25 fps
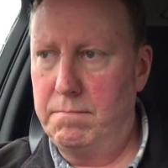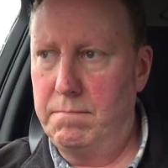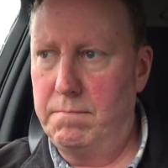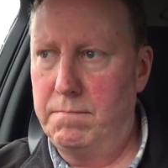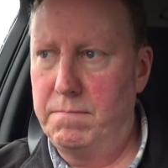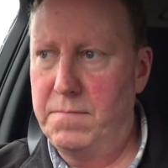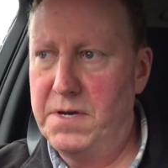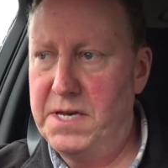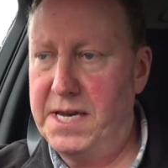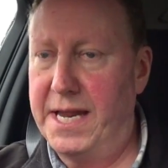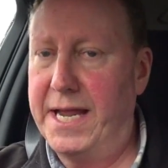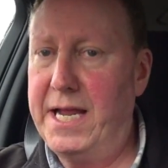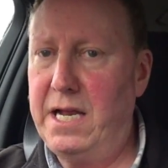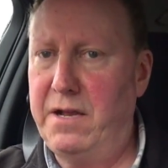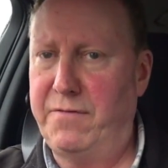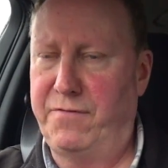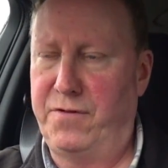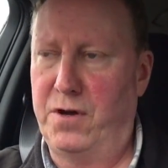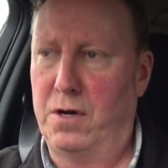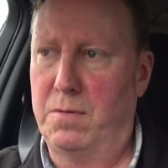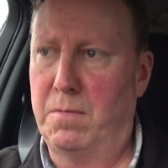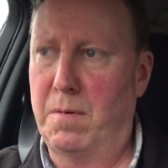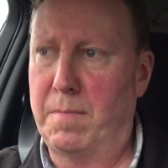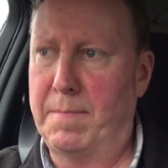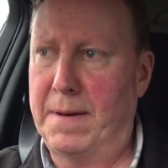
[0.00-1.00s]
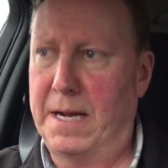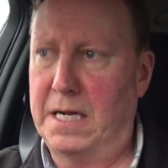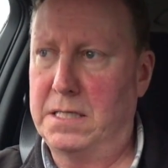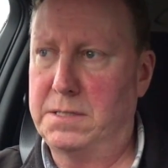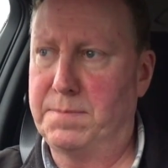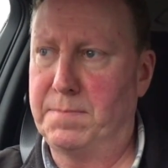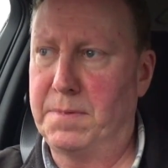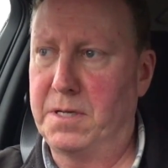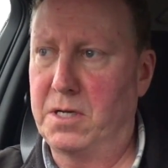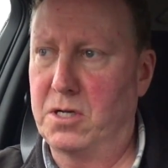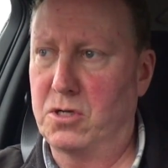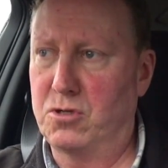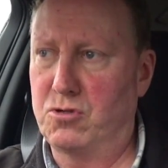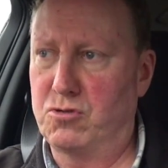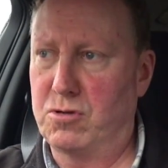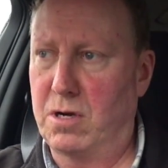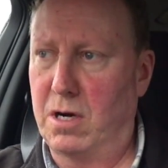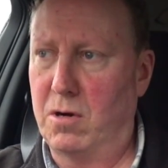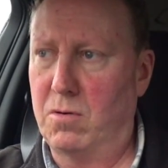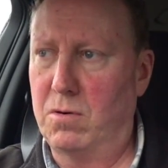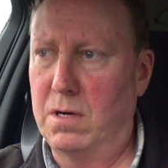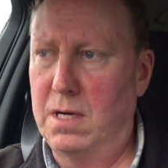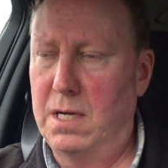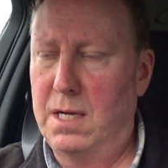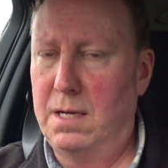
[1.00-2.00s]
need thermal management
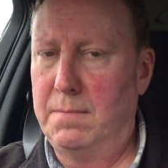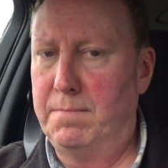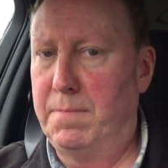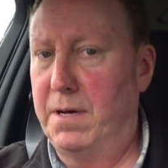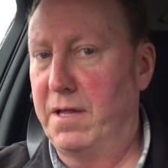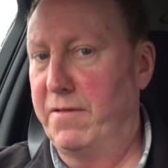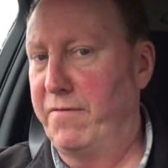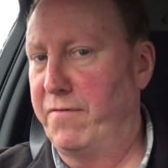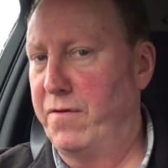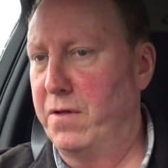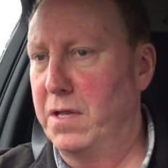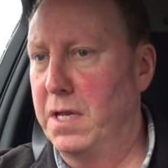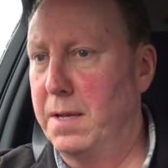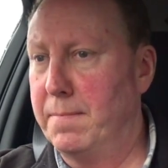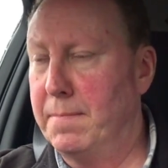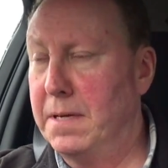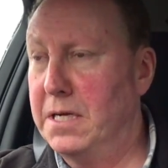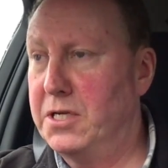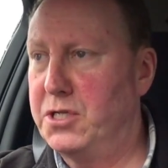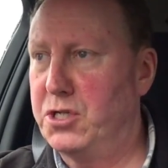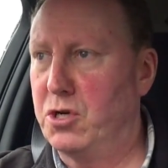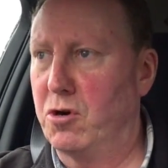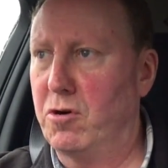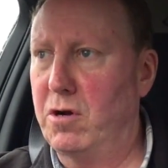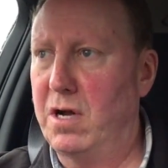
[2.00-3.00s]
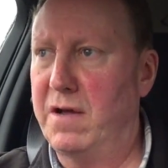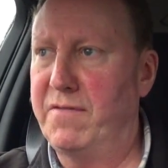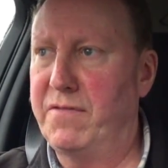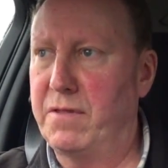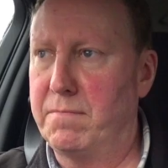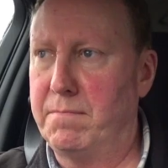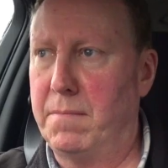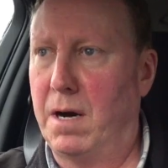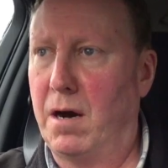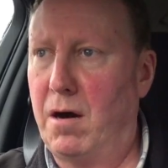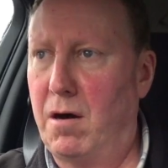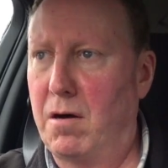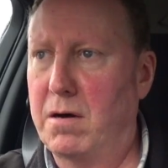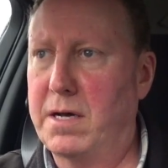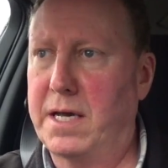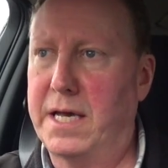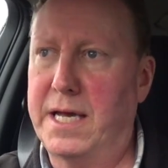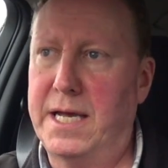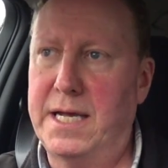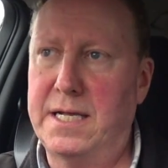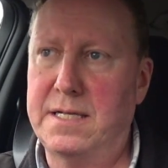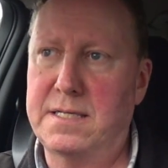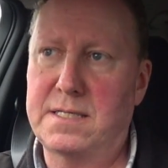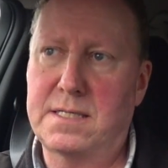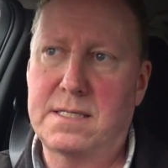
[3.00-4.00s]
control. But for the majority of the
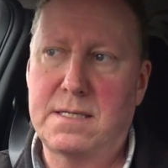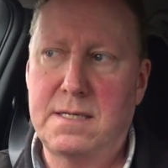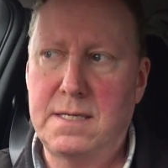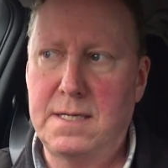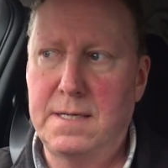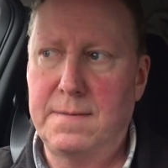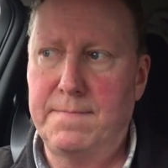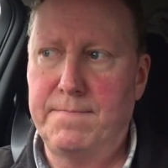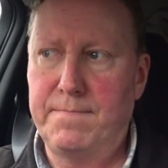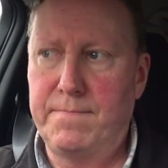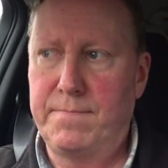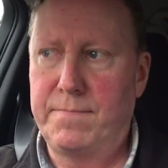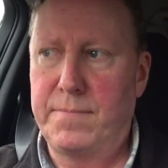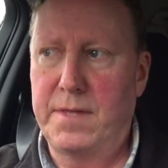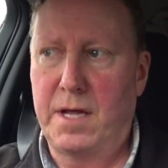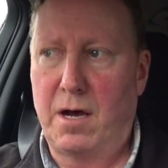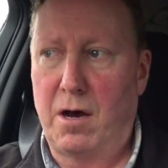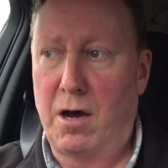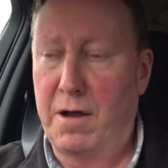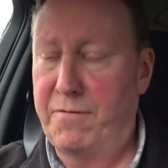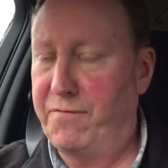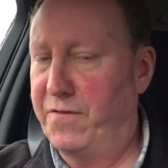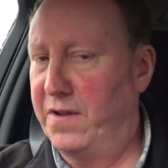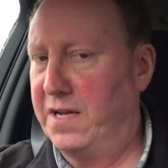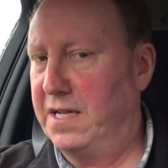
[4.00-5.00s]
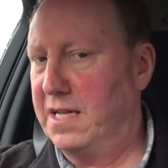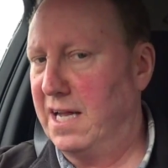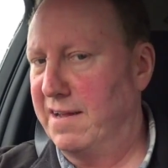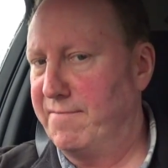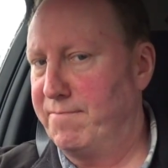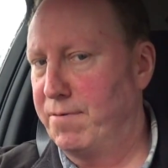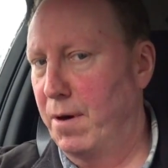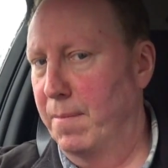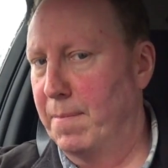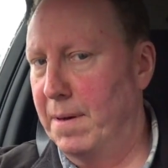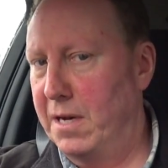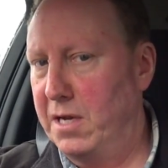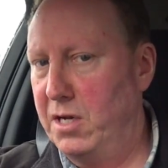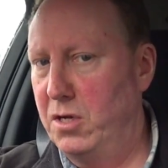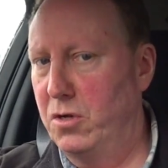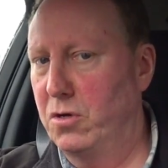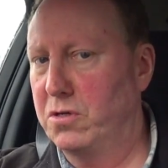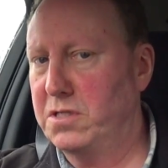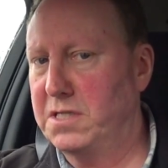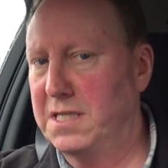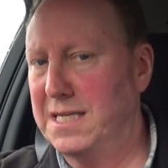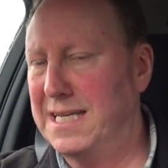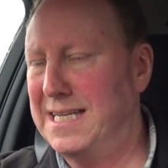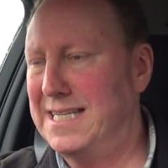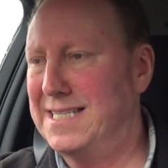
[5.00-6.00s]
markets, I think they probably
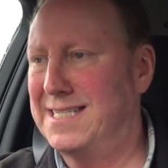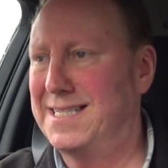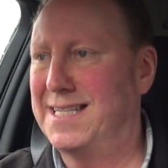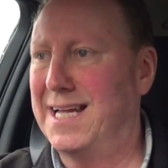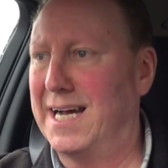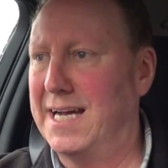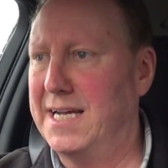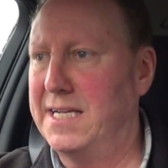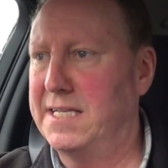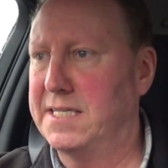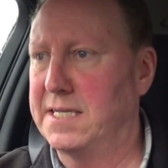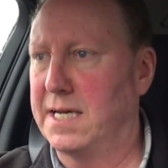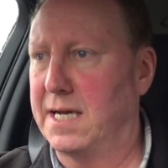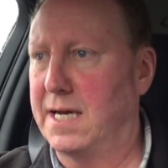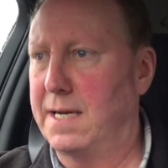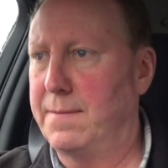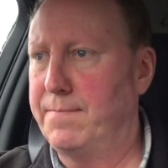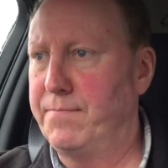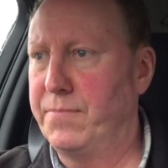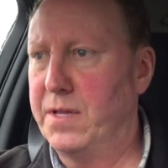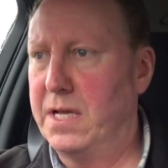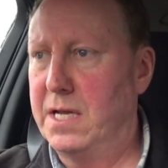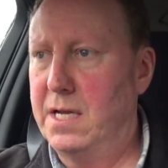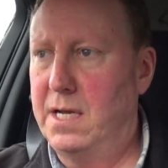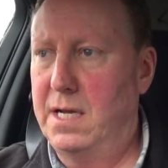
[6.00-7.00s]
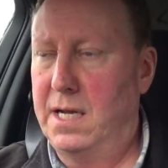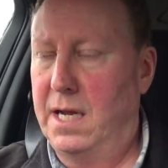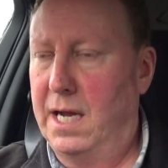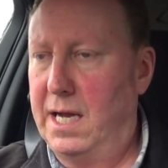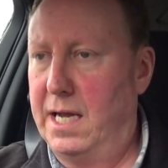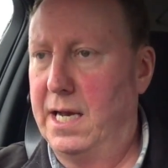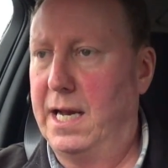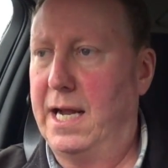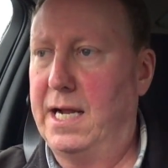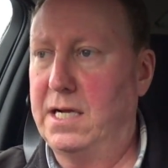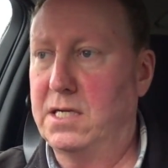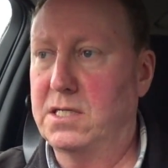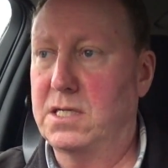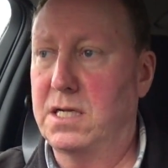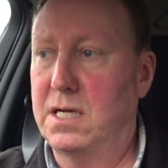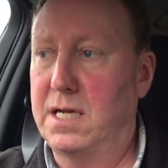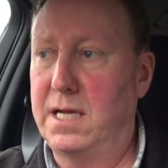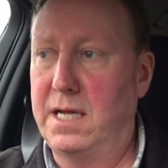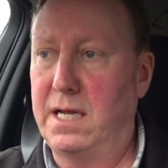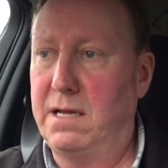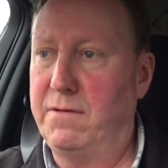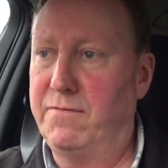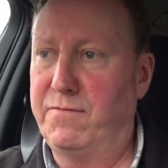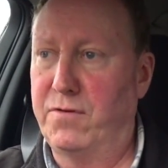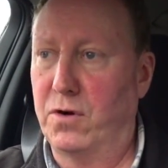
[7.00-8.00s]
looked at this data and
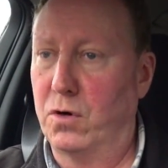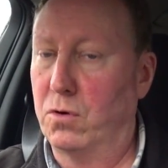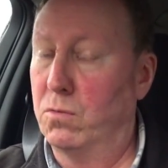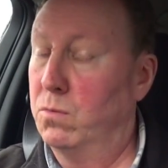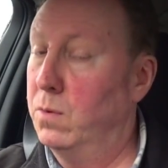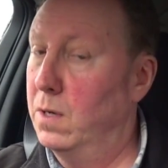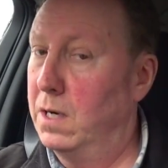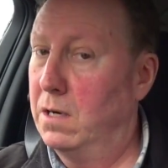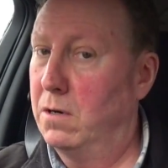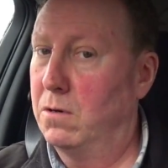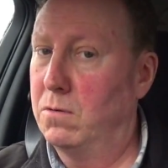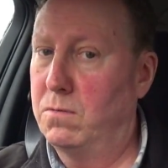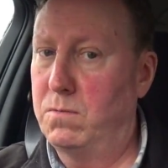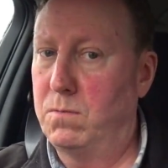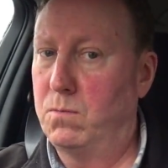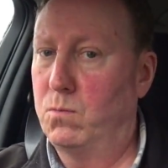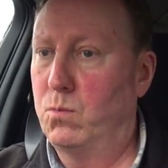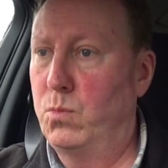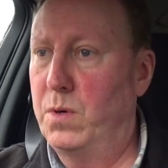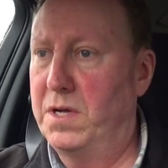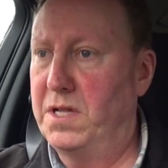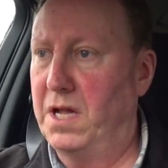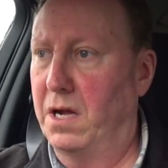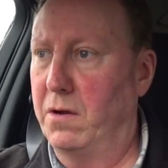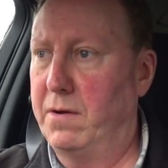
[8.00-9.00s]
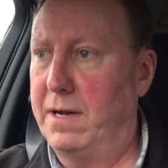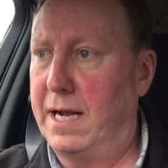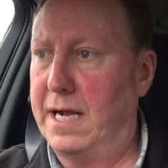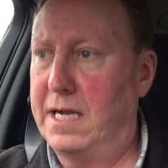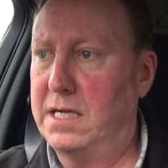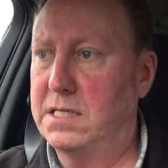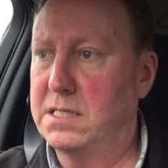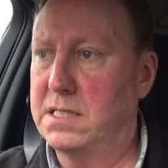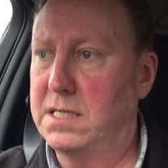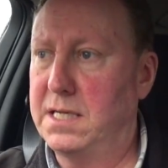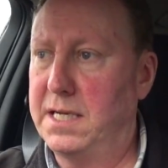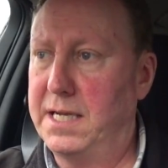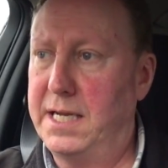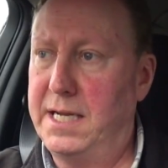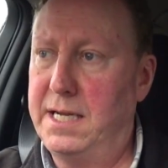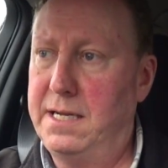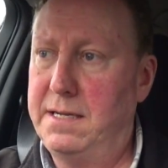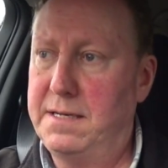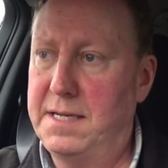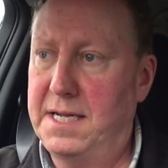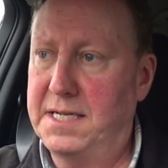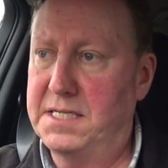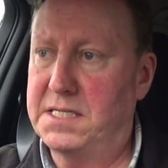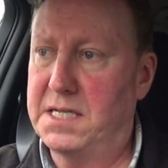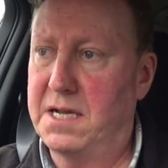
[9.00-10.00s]
actually thought, well, we don't actually
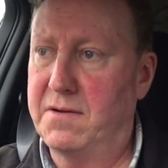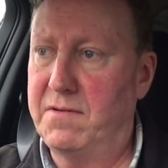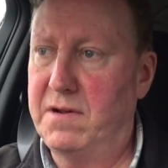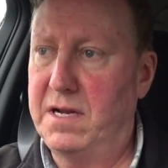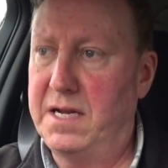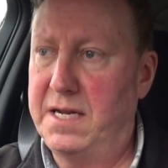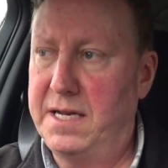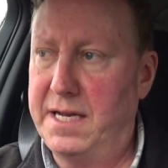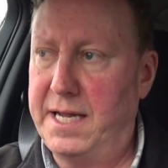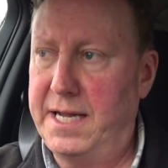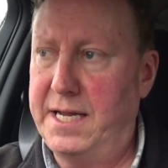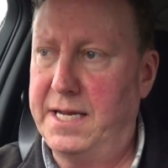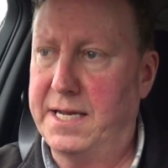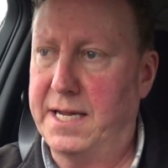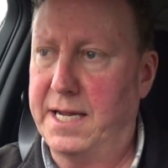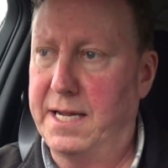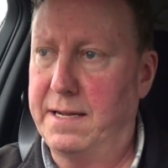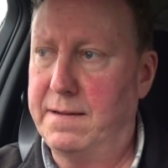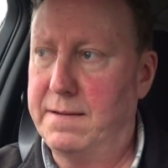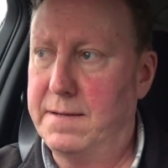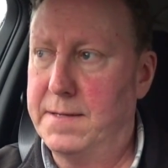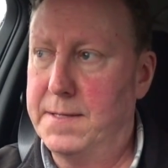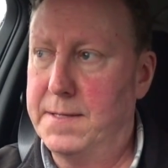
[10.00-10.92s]
necessarily need it,